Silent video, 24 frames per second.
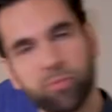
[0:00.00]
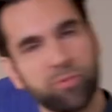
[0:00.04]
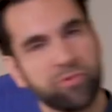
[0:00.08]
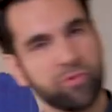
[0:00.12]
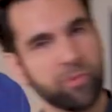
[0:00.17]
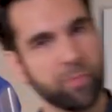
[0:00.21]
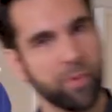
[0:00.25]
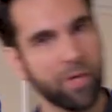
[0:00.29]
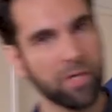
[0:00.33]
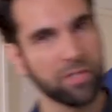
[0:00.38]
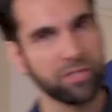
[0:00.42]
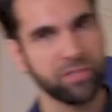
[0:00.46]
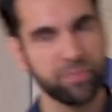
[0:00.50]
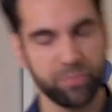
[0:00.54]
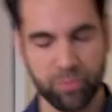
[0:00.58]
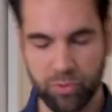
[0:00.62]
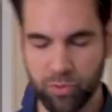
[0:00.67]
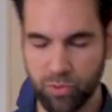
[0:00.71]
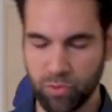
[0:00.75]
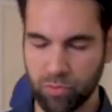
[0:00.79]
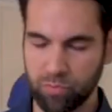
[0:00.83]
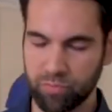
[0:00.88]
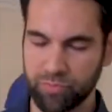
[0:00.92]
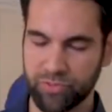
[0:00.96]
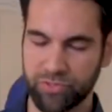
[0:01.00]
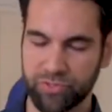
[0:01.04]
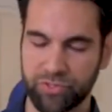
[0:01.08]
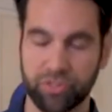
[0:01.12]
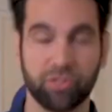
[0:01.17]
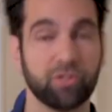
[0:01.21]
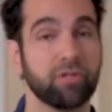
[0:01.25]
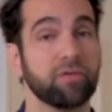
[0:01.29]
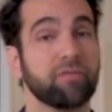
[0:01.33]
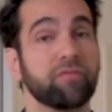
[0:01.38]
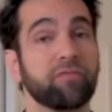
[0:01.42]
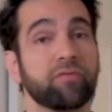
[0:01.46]
your bar spoon,
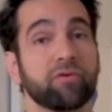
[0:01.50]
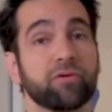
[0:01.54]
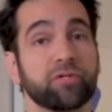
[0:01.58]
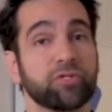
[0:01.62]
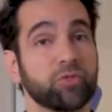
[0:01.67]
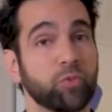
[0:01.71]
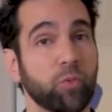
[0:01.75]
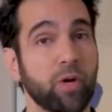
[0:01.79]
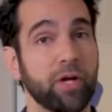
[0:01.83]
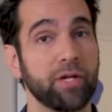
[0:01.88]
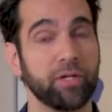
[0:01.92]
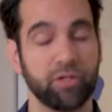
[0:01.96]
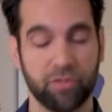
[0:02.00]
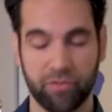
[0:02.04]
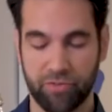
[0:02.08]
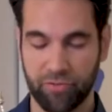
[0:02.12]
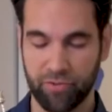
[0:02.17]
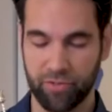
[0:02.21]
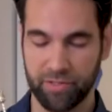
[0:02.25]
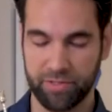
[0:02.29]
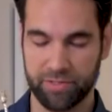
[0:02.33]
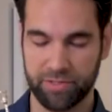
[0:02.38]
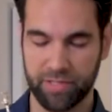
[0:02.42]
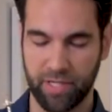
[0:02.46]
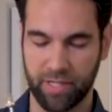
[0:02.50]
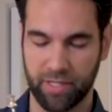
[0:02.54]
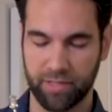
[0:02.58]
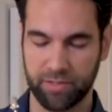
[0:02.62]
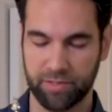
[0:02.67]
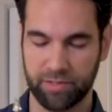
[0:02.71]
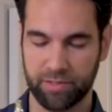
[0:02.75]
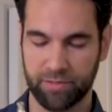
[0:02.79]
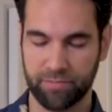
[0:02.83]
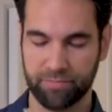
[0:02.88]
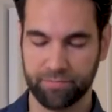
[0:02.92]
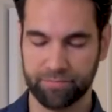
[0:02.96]
stir for 20 or 30
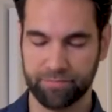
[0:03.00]
seconds.